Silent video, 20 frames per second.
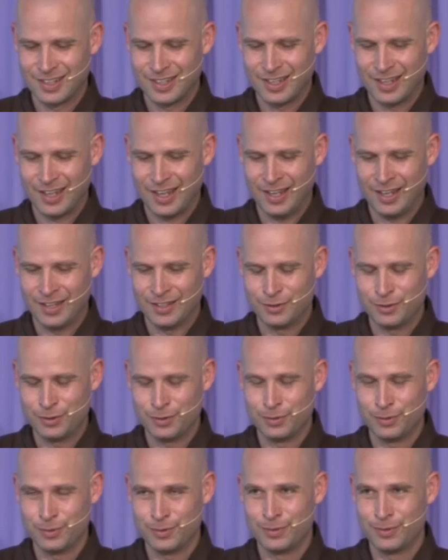and
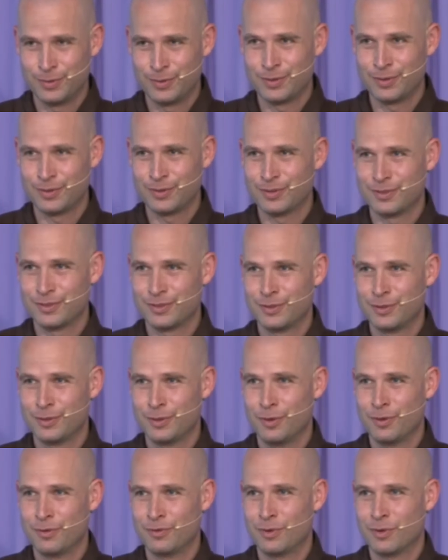to
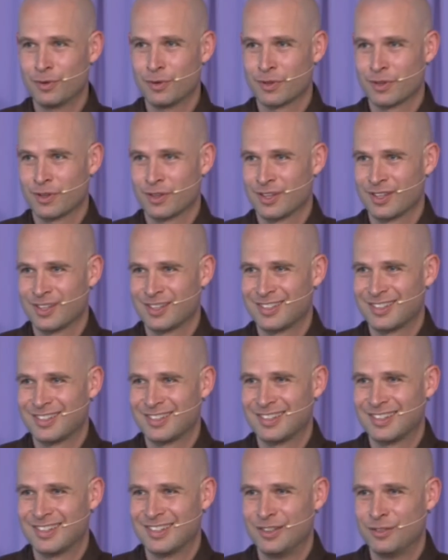go forth
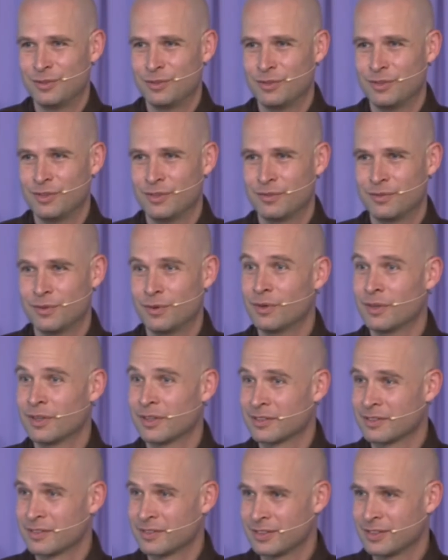into the
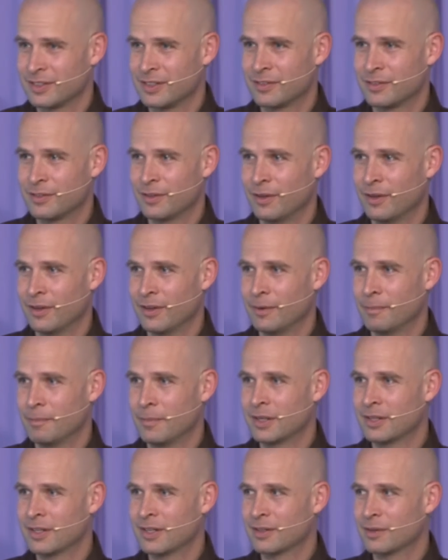forest. He saw a
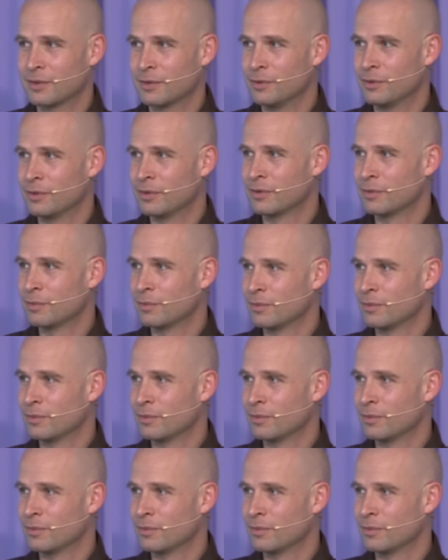monk who was